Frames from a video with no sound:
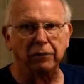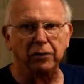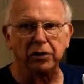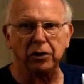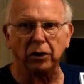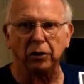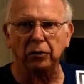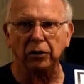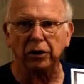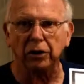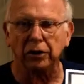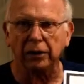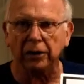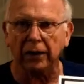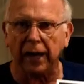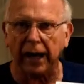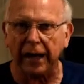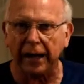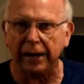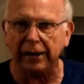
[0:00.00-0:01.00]
So you
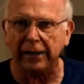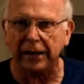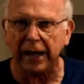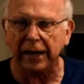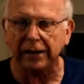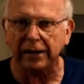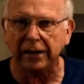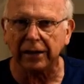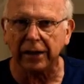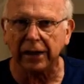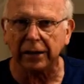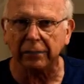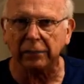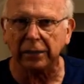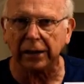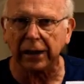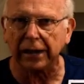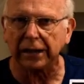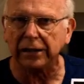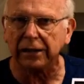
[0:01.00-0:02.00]
hand that to them,
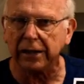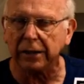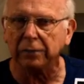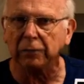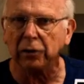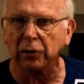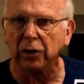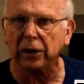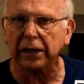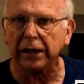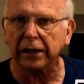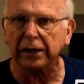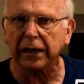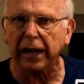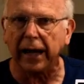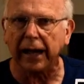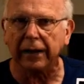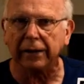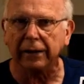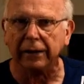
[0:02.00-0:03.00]
let them look at
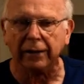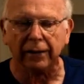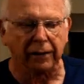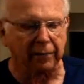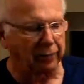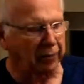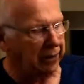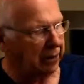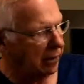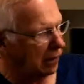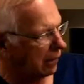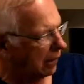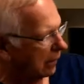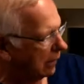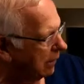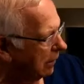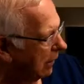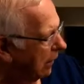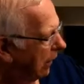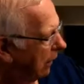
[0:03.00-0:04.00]
that,
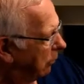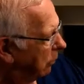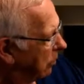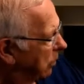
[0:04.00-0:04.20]
and they will